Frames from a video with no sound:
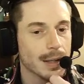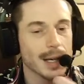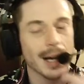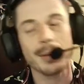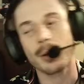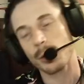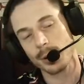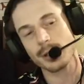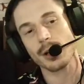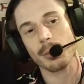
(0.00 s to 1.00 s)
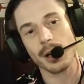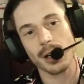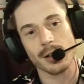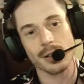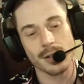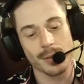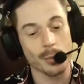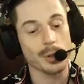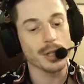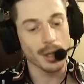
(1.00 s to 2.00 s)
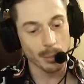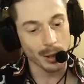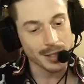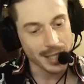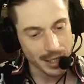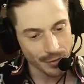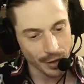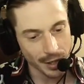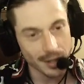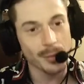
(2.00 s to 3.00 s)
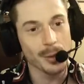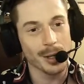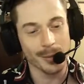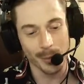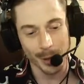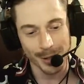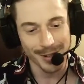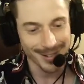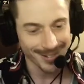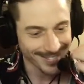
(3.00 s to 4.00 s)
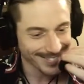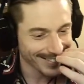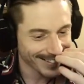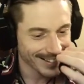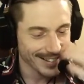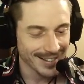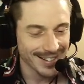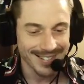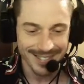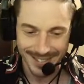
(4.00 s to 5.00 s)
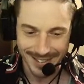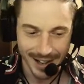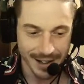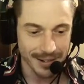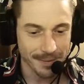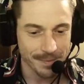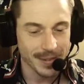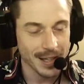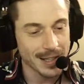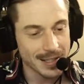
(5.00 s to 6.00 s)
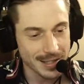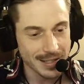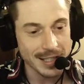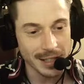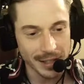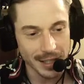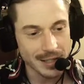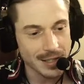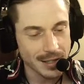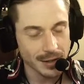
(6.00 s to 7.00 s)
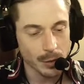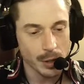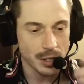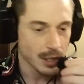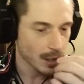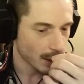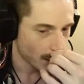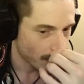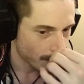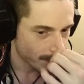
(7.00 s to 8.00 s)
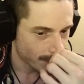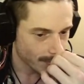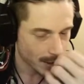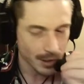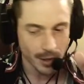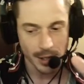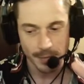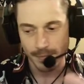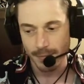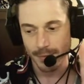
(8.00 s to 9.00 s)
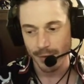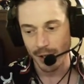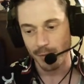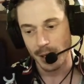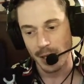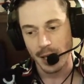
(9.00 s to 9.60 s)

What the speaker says: I mean, what are we talking about here, dude? We're talking about a text file where you. I know, it's silly. It's a silly question. Sorry, forgive me.